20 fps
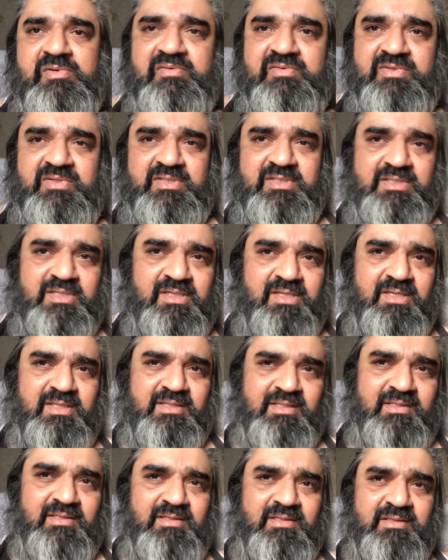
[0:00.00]
of
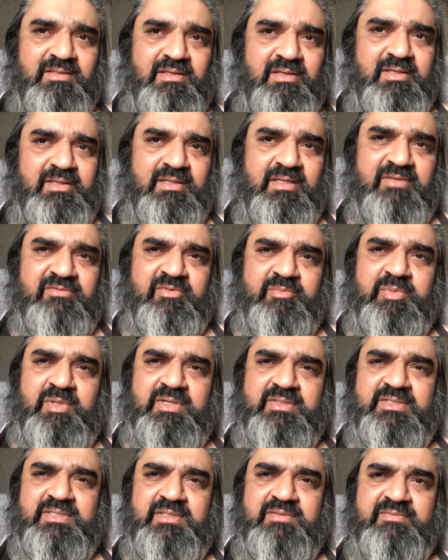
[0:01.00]
society and live a
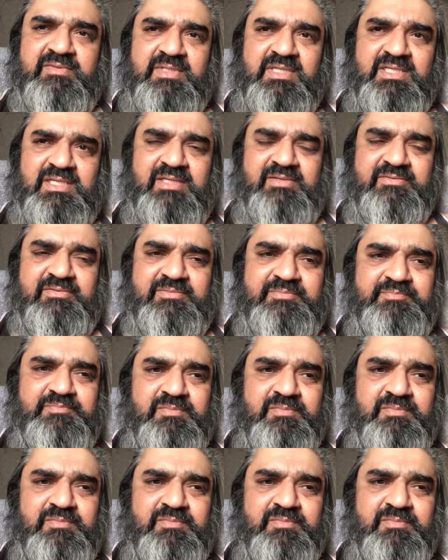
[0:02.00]
positive life.